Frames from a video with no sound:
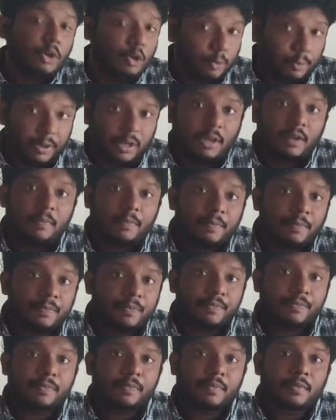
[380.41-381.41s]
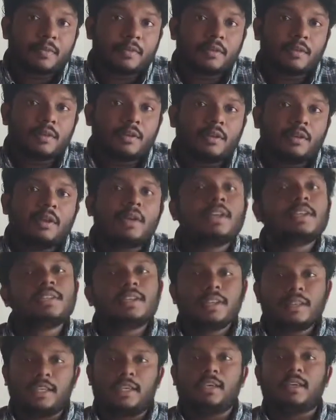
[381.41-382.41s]
rupee is
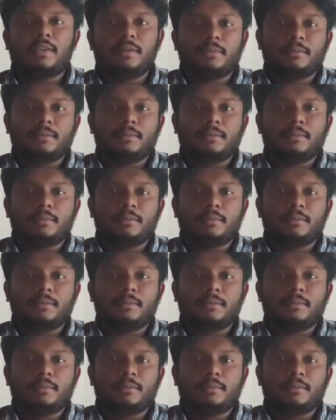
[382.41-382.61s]
nothing.